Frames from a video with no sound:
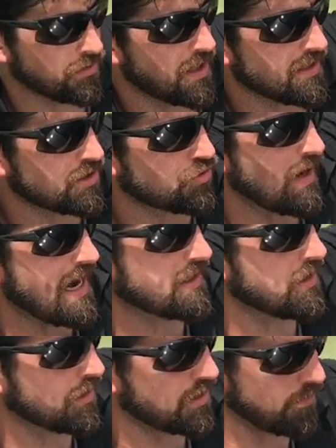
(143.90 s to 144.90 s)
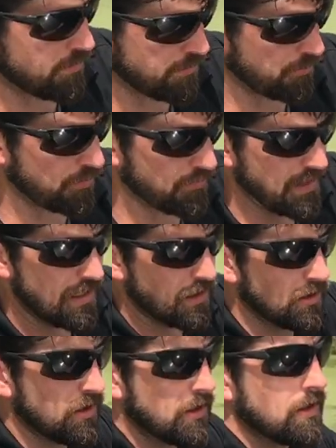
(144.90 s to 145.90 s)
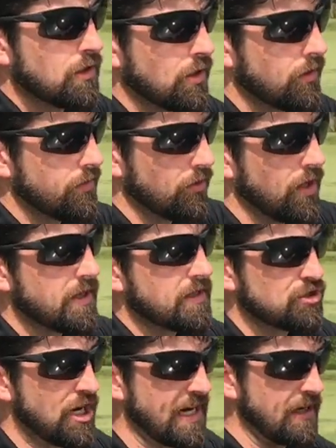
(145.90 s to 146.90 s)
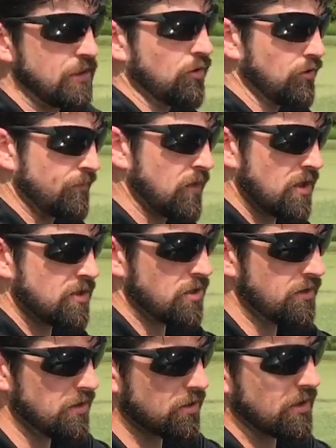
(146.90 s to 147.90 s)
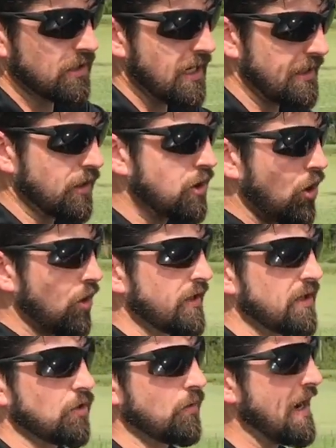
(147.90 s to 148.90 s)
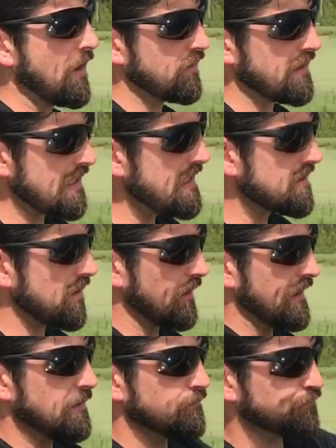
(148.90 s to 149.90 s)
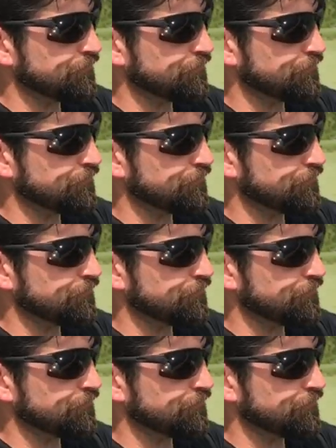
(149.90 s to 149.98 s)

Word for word: the luggage rack can go through there, or the luggage handle, so that you can kind of cart it around easily.